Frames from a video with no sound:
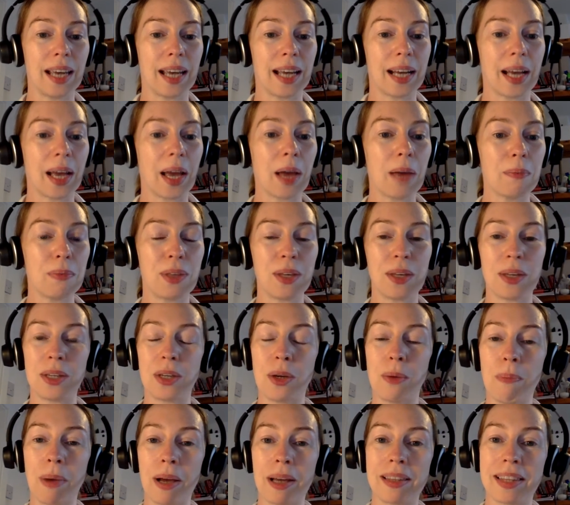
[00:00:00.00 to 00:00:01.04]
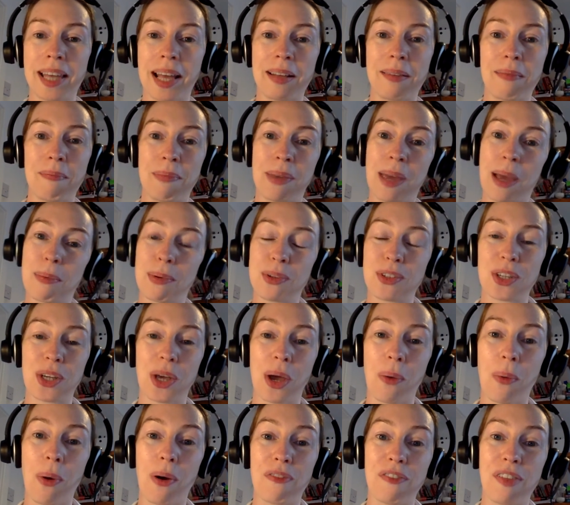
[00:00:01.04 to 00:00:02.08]
and I hope that you might then be able to
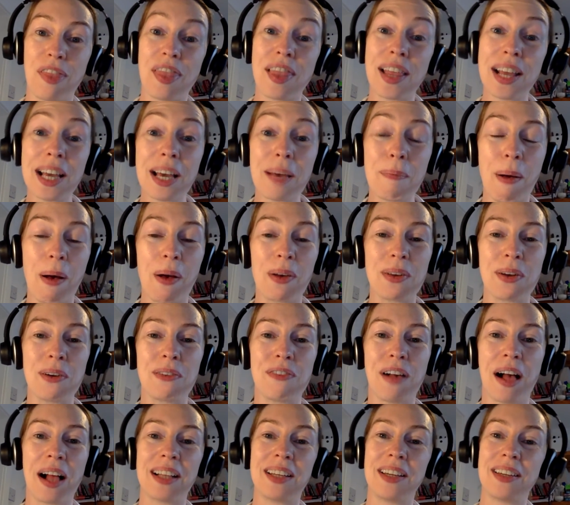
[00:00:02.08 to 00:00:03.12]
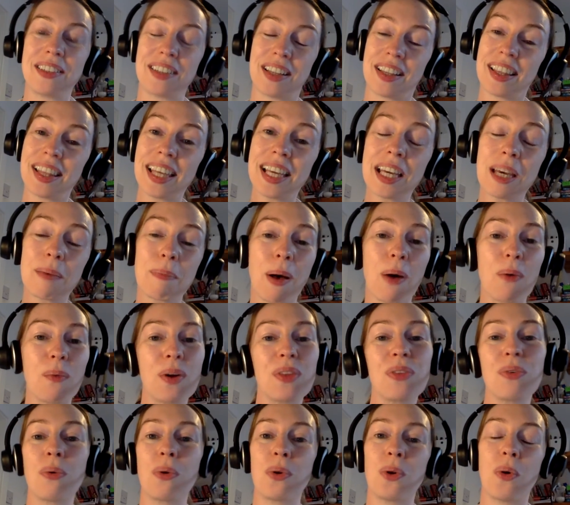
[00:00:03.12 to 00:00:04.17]
go off and think about your values and think about
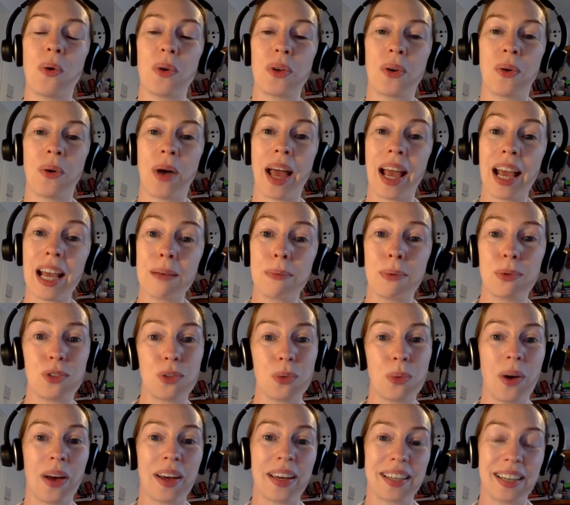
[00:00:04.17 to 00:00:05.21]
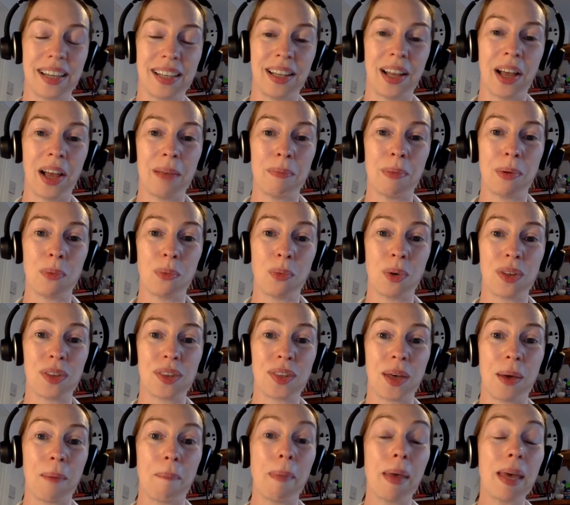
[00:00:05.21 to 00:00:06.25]
whether or not you're able to work in alignment with
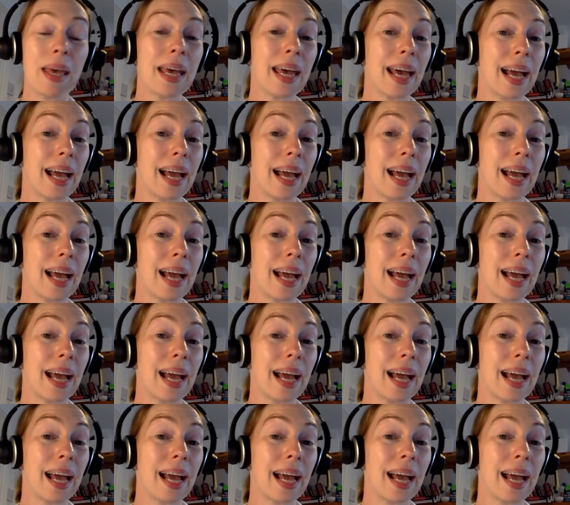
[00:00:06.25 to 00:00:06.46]
them,